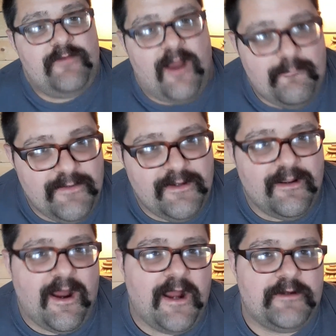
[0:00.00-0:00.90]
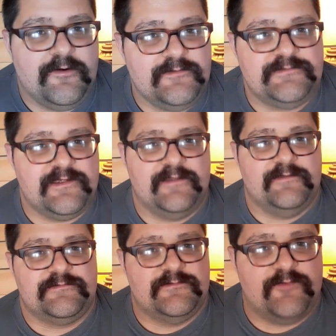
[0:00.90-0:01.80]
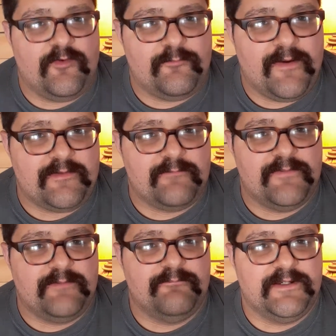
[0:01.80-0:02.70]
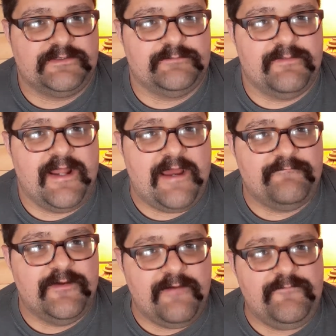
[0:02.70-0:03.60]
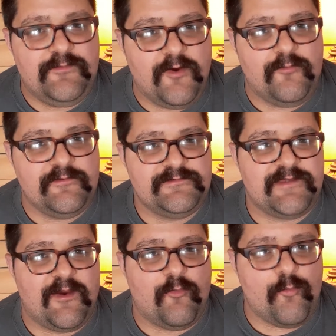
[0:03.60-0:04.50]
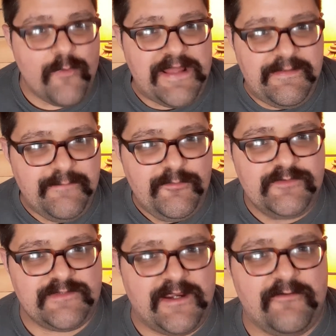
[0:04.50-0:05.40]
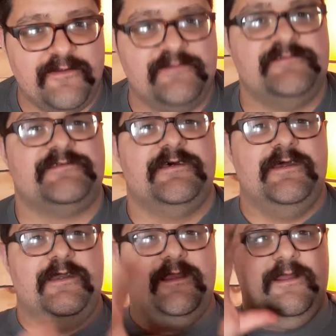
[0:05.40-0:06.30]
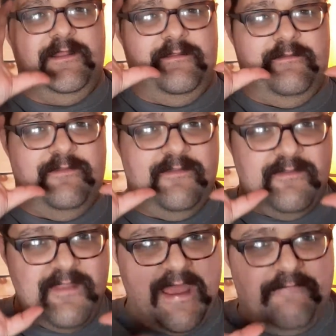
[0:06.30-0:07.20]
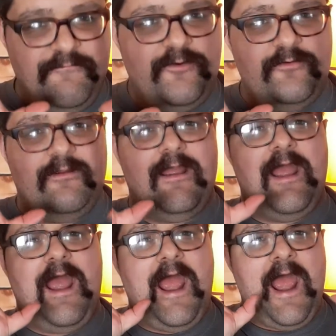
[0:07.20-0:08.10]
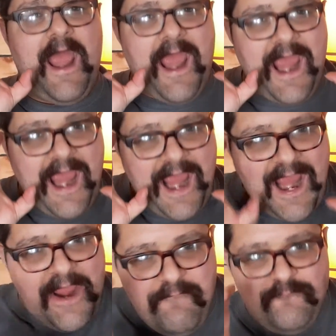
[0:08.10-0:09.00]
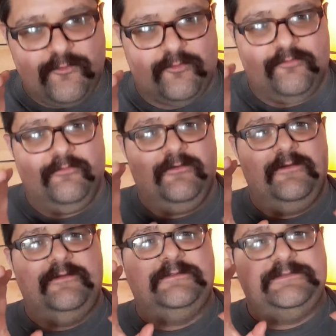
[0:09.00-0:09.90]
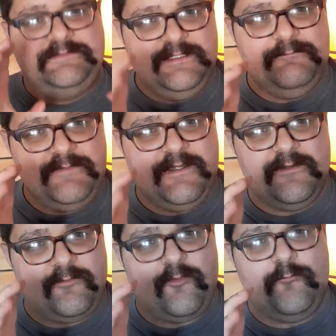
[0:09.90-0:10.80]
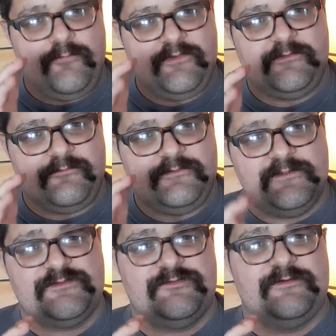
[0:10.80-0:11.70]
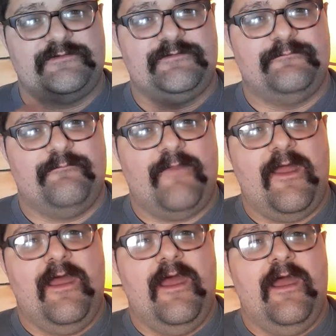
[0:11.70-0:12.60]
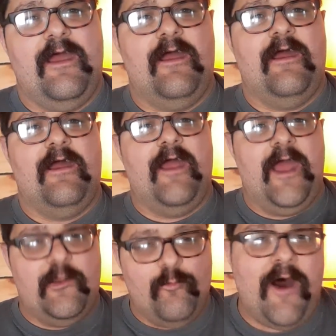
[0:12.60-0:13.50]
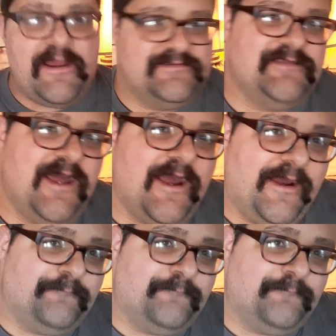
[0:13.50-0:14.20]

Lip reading: I could say this is all about the big picture, but have you ever noticed how we libertarians never, ever seem to get our own political districts? And why is that?